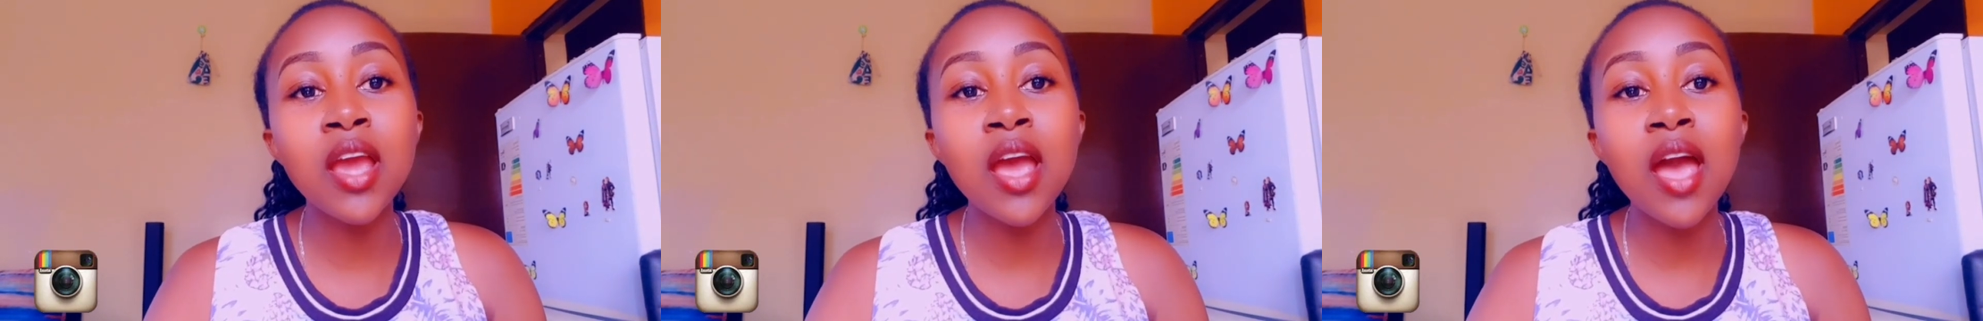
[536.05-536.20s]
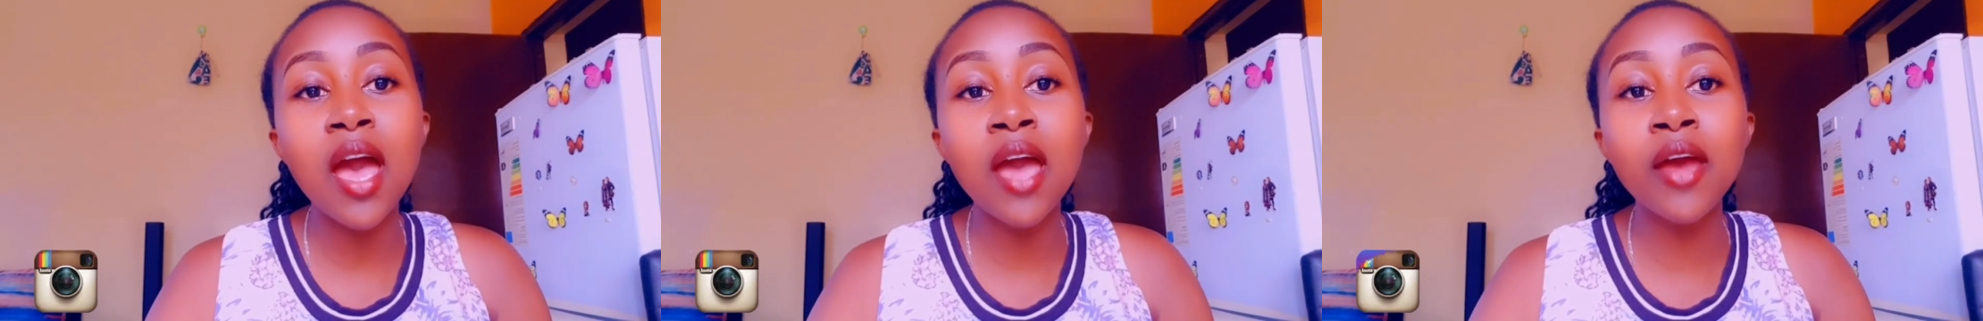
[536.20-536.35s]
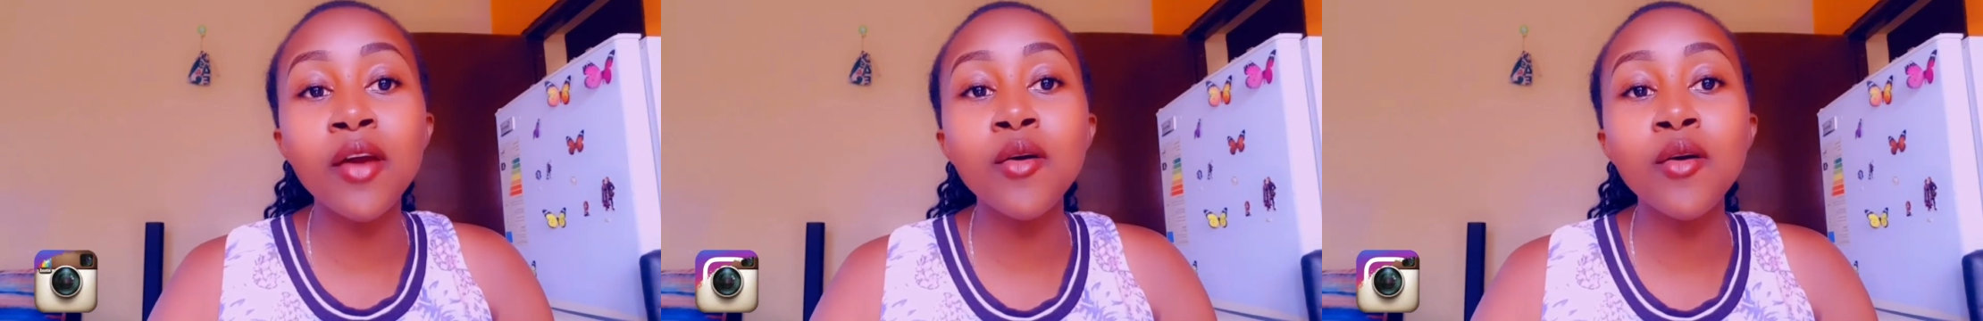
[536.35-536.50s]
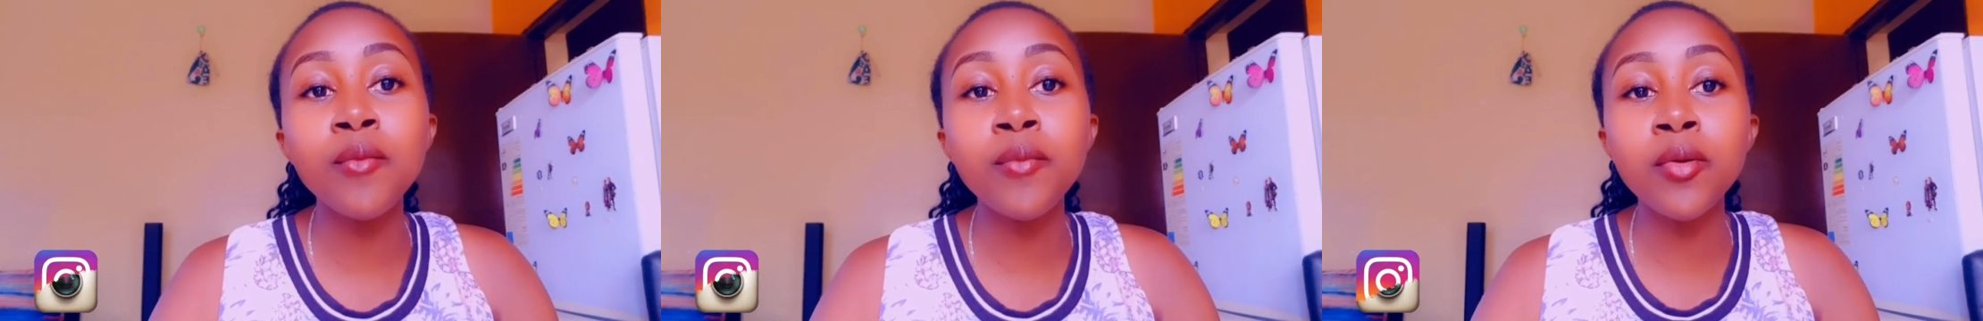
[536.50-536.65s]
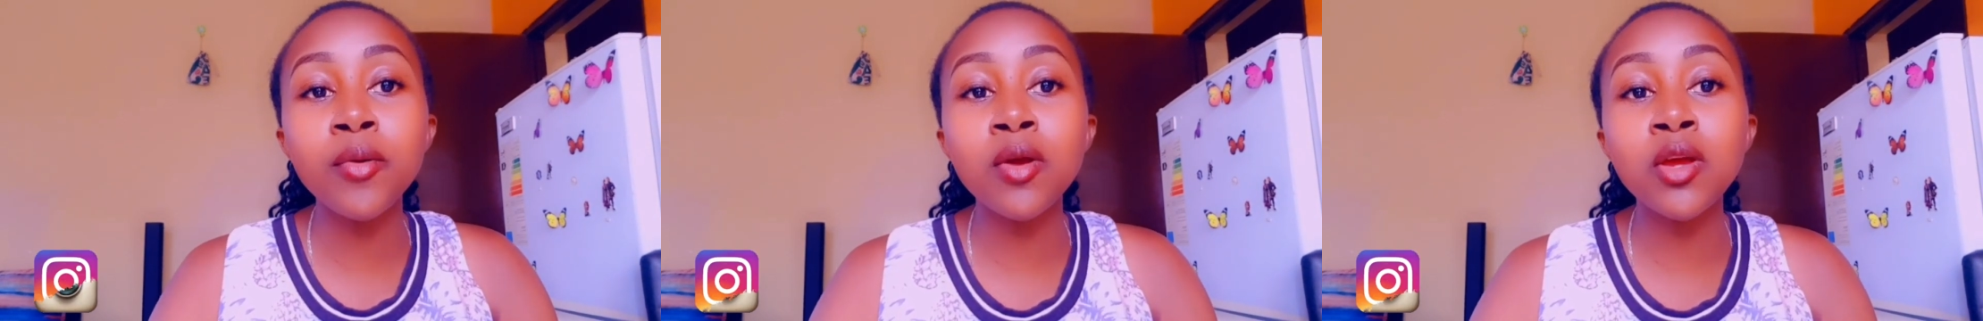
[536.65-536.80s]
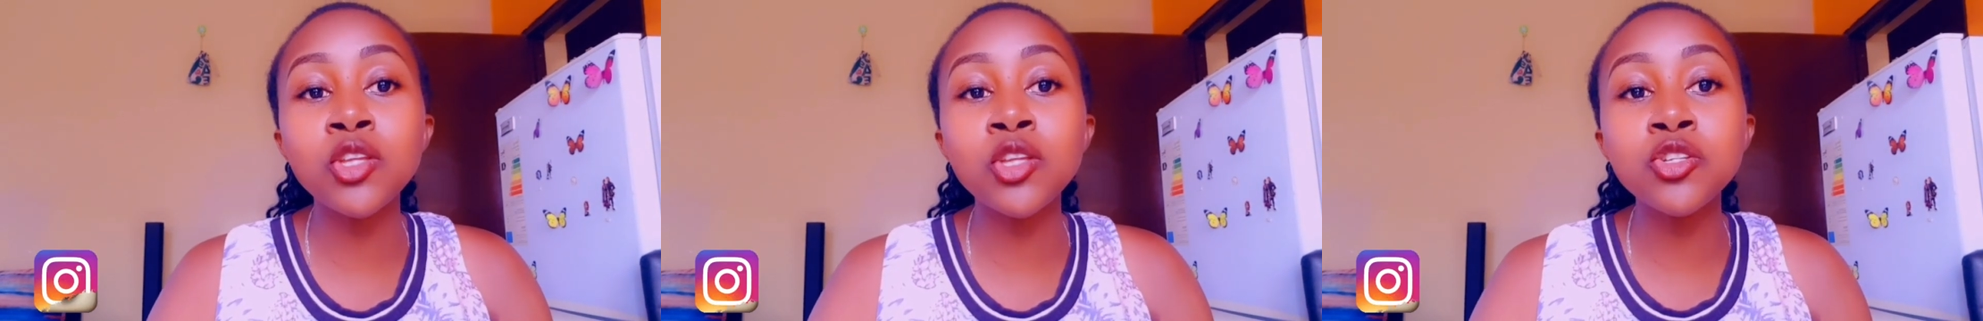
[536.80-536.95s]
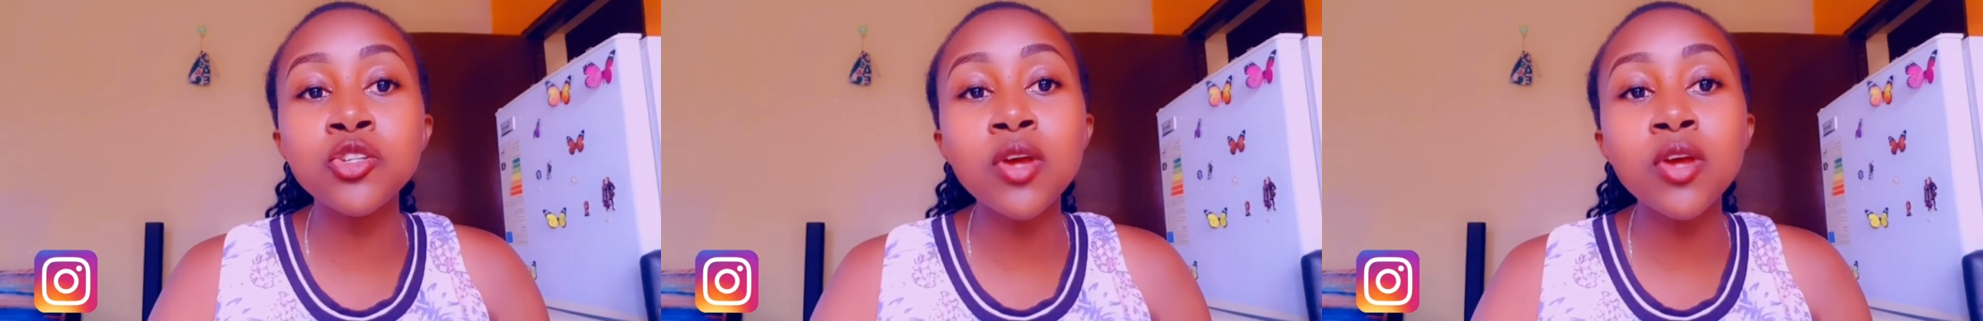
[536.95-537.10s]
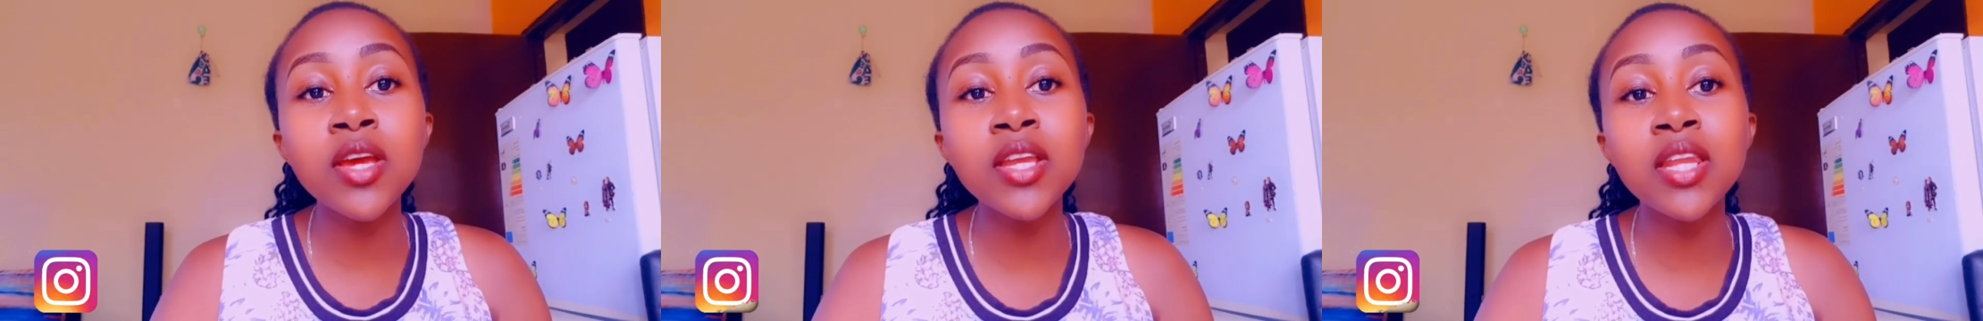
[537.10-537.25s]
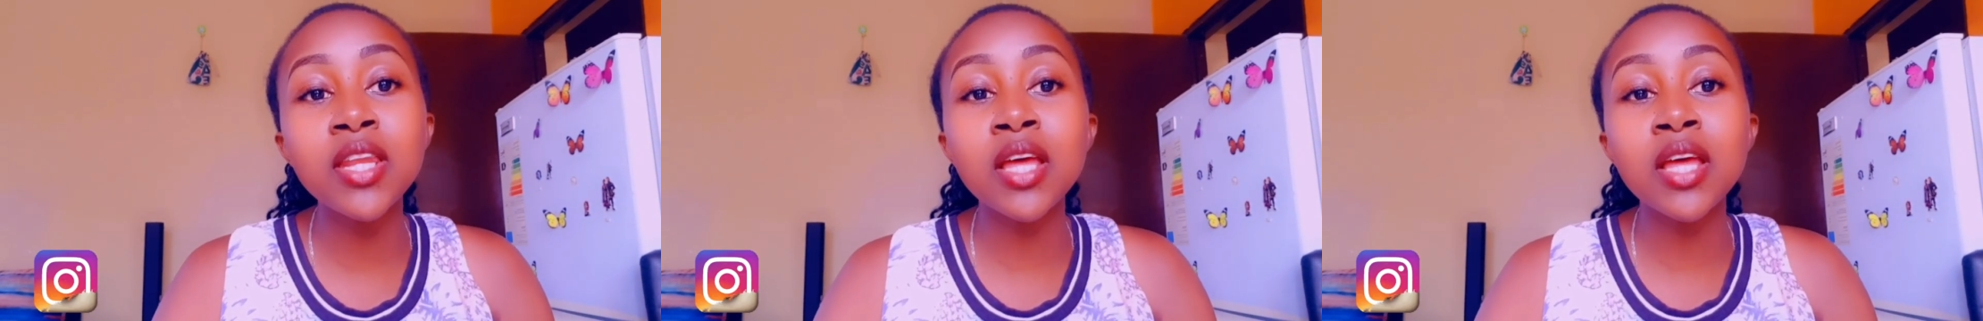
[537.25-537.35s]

I hope you enjoyed